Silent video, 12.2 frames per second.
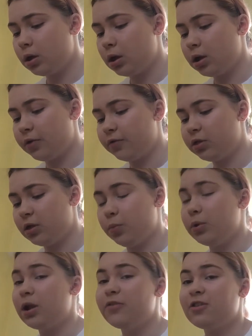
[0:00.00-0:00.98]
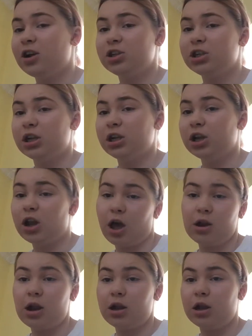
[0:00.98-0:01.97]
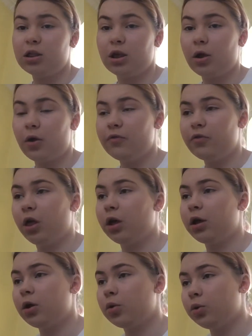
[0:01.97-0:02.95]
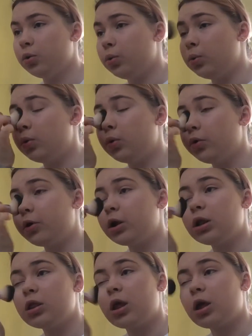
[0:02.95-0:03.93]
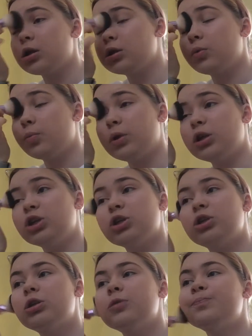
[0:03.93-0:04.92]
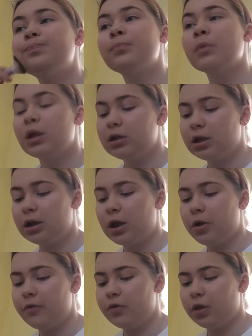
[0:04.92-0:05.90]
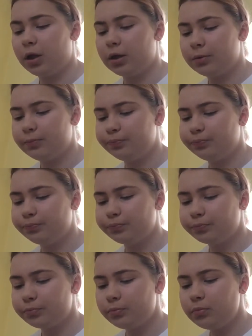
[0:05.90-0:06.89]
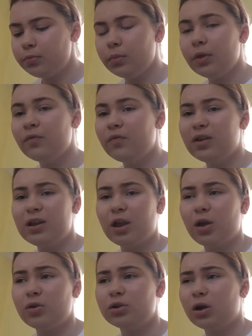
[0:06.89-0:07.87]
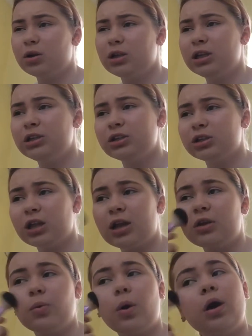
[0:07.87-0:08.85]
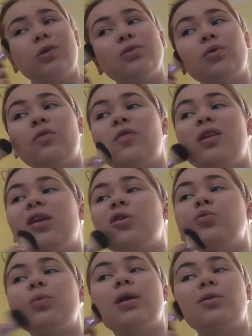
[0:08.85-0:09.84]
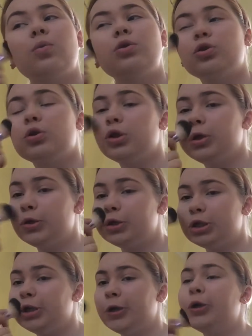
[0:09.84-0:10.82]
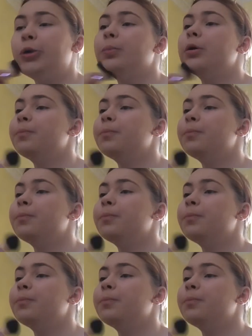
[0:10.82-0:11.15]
and everything. We never actually learned anything over like a call or anything, so we just did it over like videos our teacher sent to us, or videos we had to watch on YouTube,